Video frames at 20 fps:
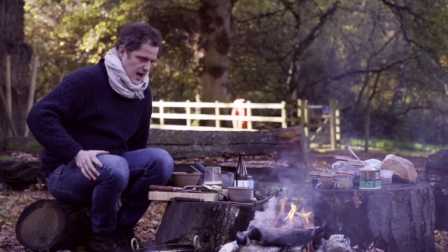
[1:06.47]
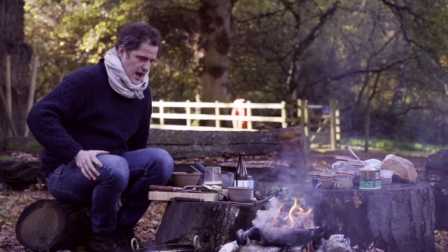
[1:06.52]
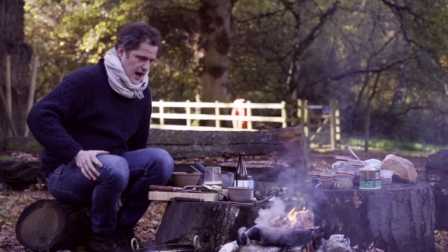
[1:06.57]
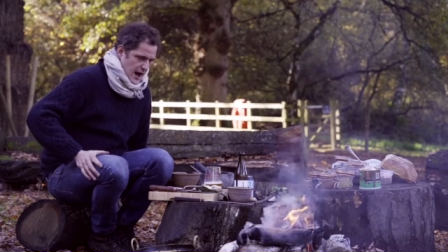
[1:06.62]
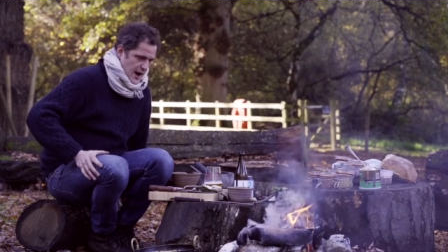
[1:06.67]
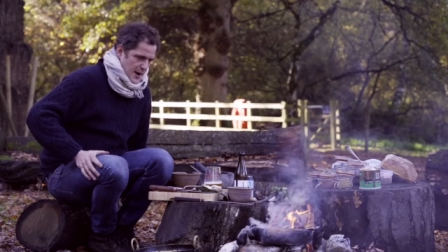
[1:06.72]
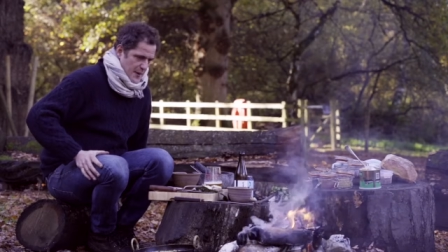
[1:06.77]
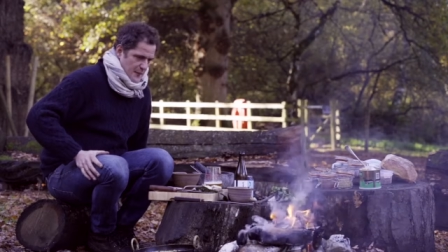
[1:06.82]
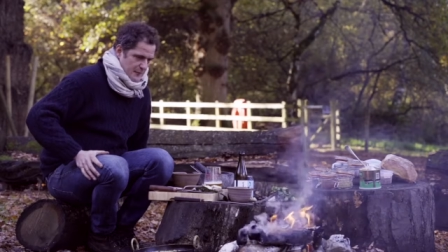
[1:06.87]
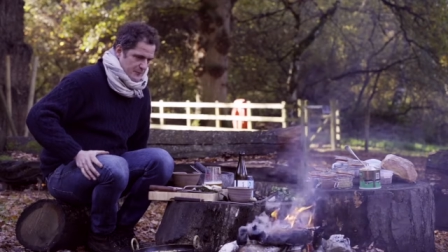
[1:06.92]

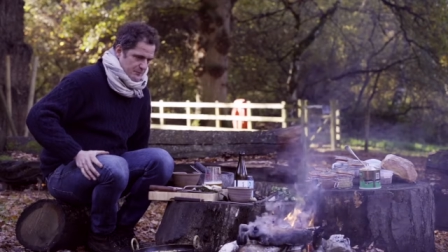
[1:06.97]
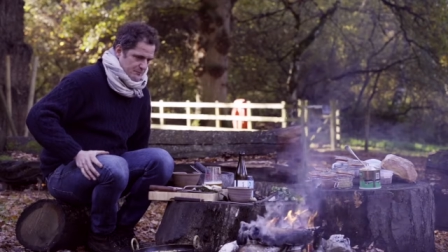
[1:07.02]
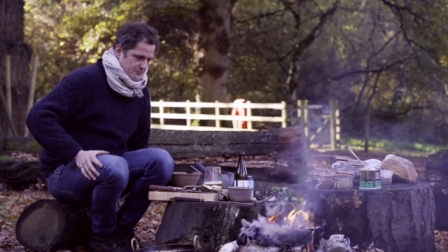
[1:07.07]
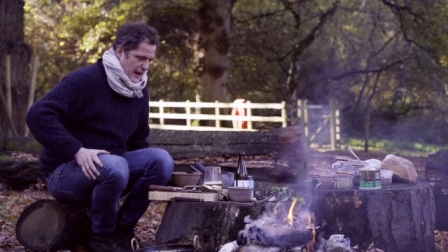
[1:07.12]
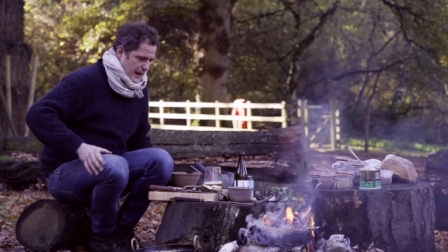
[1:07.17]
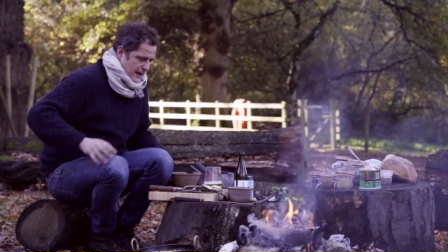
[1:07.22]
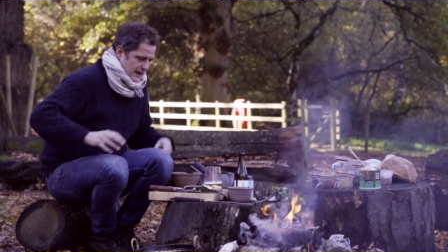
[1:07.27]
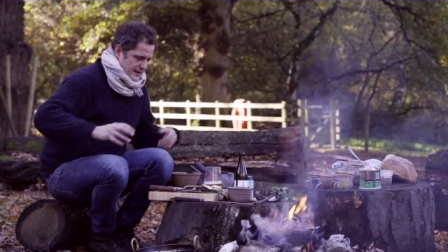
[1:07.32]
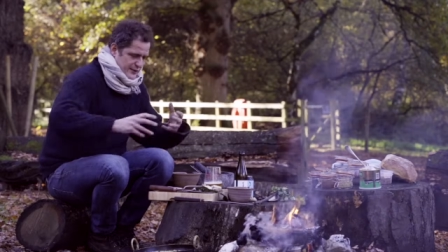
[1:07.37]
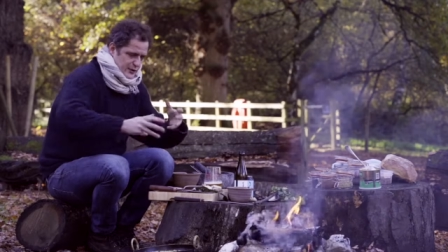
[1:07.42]
and
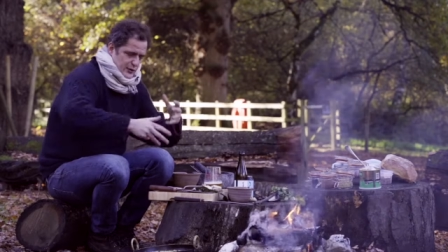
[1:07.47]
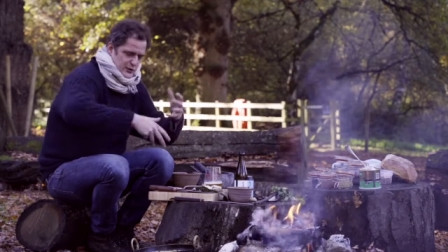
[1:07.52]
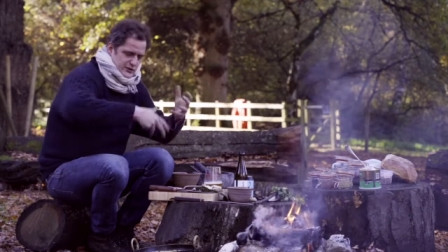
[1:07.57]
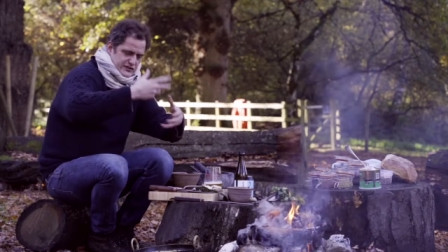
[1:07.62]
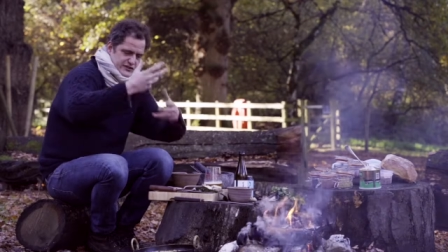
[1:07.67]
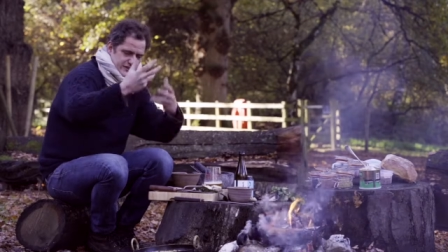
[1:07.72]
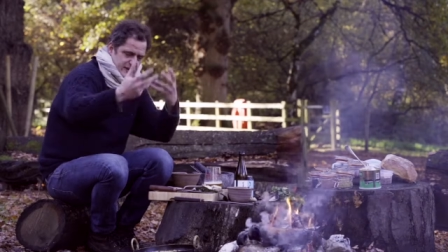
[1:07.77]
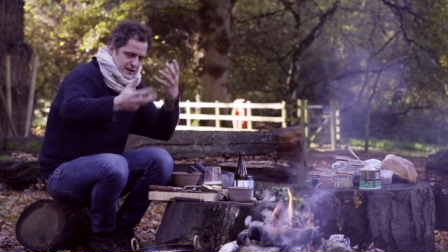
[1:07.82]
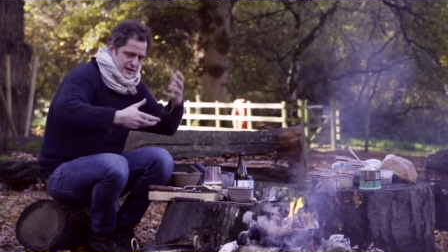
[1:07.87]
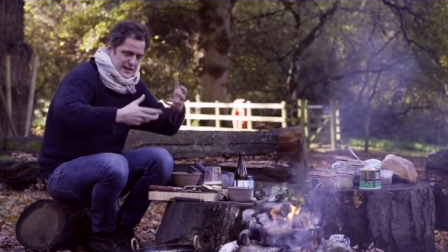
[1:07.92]
it's all
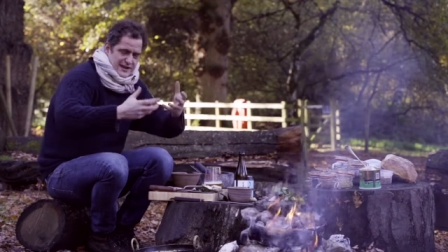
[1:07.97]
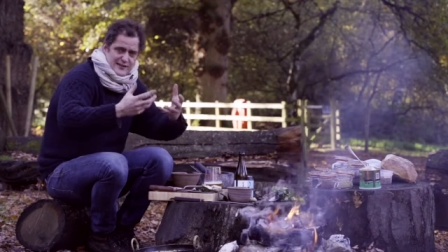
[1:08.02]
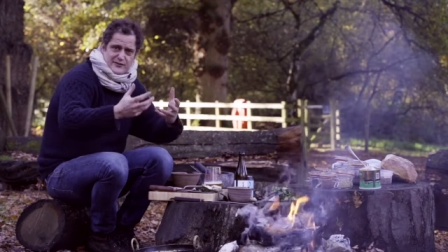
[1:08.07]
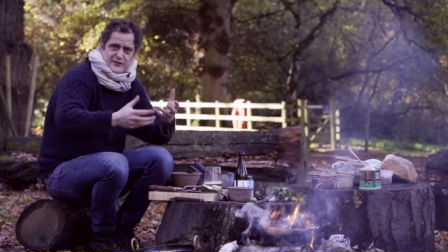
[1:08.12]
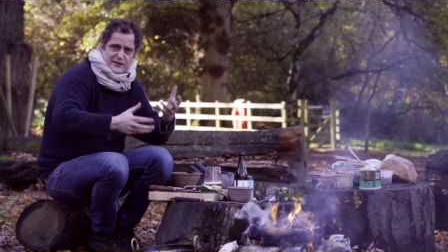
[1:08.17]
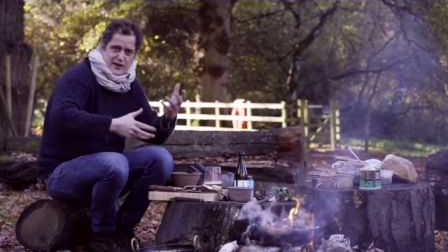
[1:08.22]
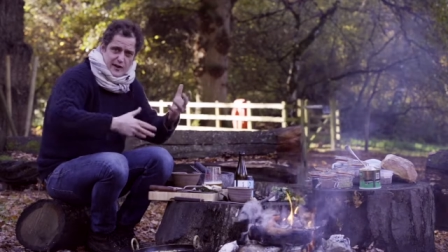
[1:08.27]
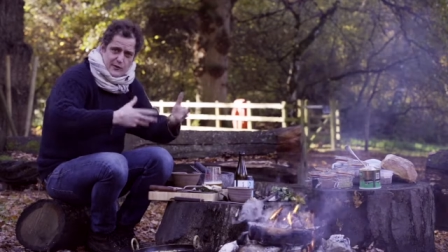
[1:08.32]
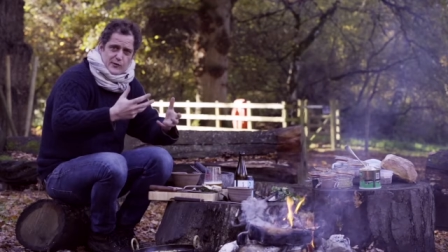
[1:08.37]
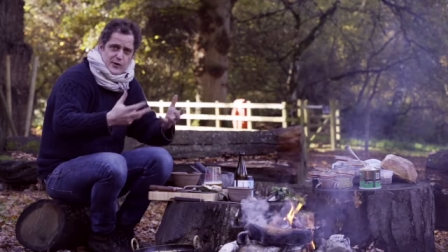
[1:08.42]
just kind of
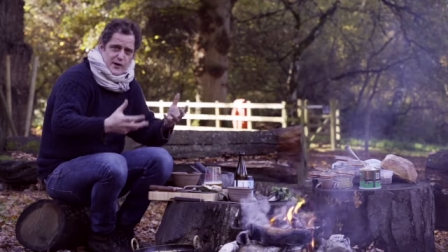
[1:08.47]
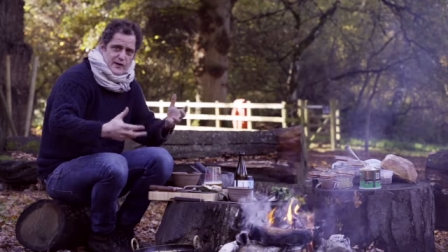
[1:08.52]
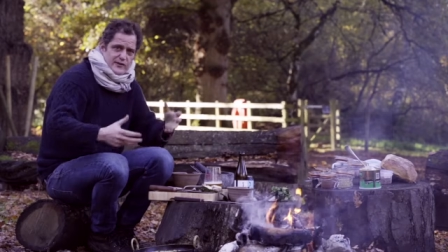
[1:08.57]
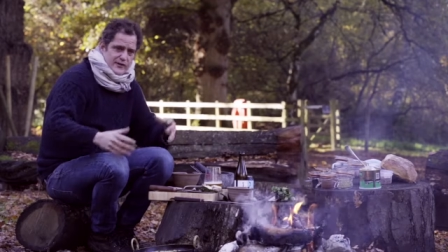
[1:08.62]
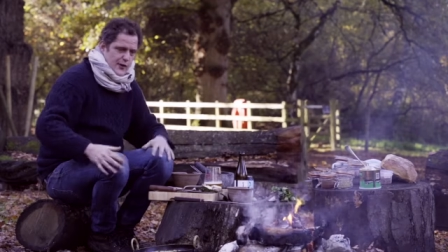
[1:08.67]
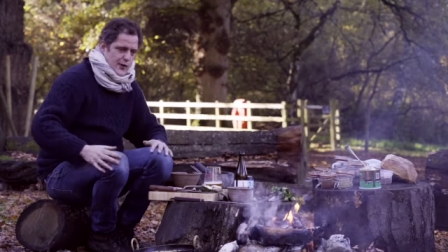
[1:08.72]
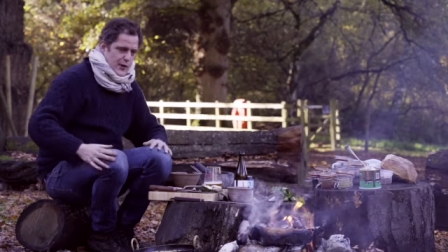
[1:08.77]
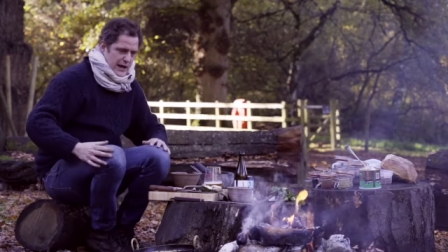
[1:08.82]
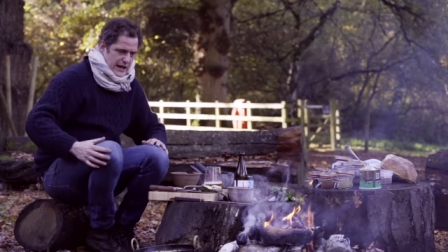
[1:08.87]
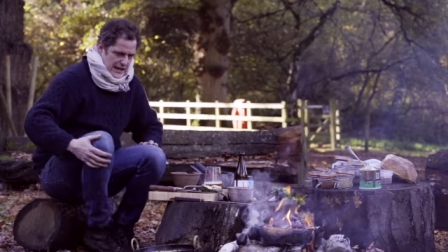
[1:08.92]
done rather
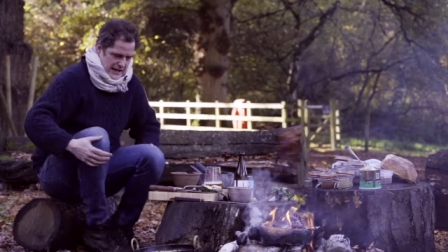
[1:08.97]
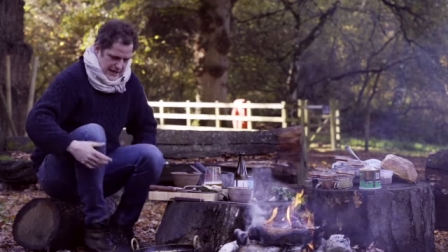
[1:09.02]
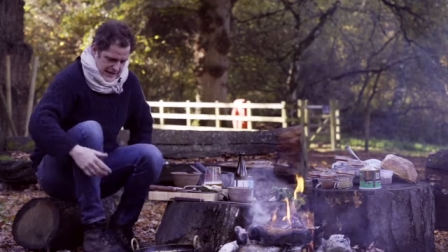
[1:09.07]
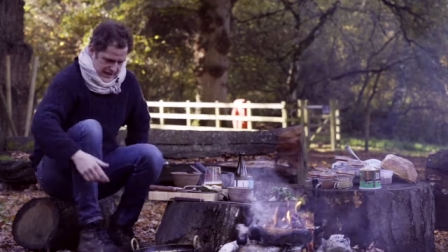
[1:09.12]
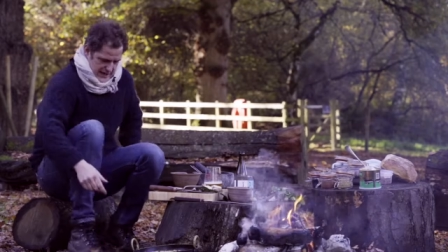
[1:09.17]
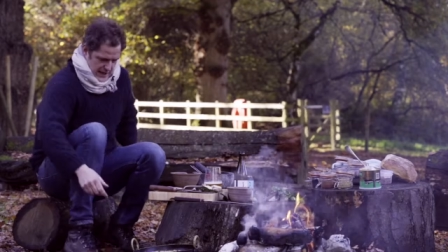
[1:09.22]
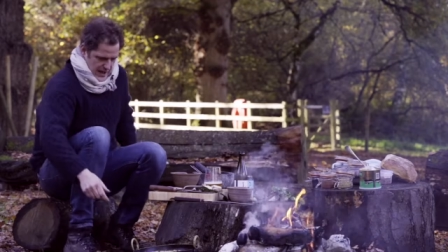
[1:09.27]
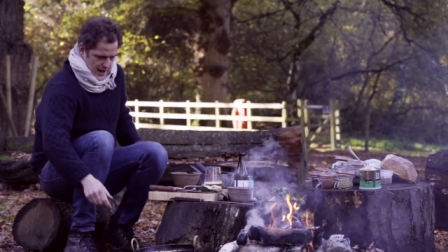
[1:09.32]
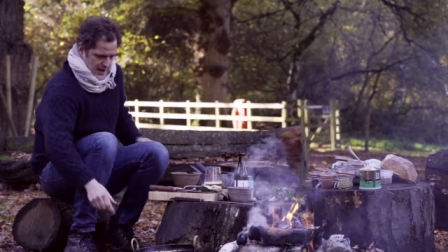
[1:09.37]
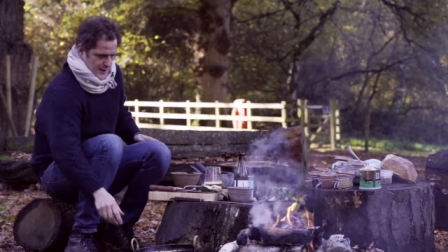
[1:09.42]

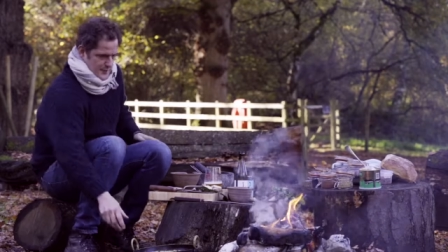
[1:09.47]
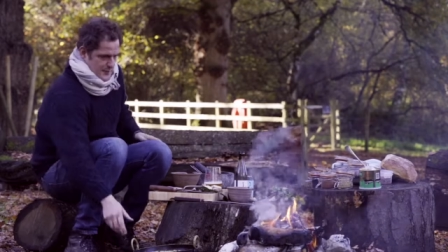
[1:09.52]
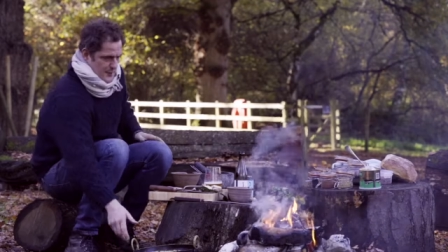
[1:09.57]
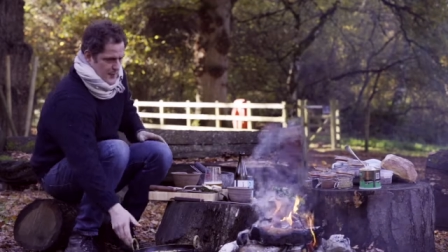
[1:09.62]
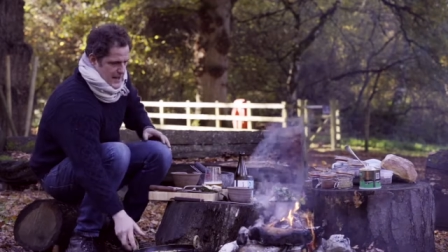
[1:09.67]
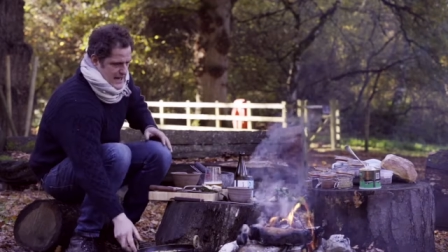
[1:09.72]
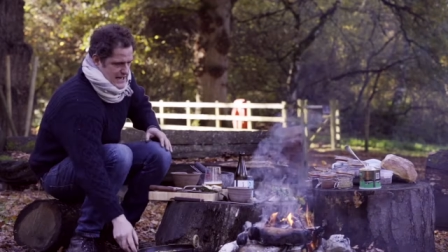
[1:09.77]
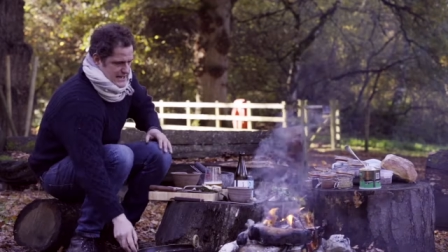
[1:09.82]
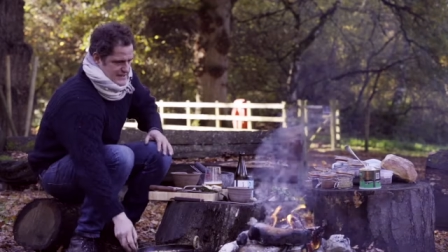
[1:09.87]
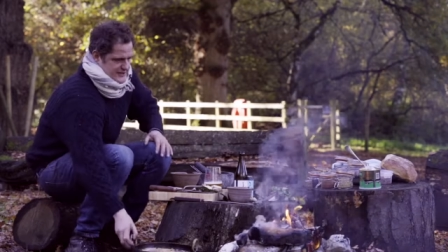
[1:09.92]
quickly,
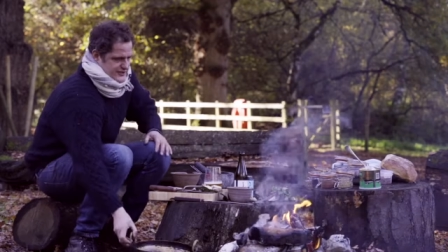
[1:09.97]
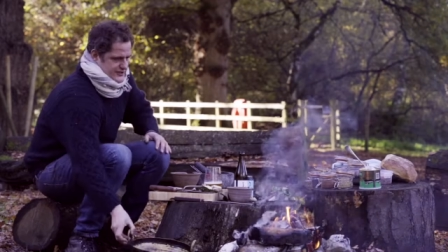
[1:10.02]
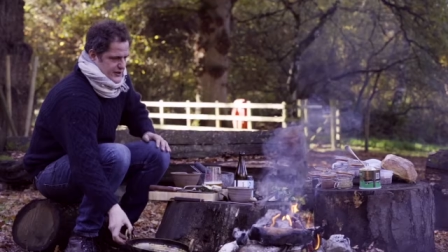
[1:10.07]
and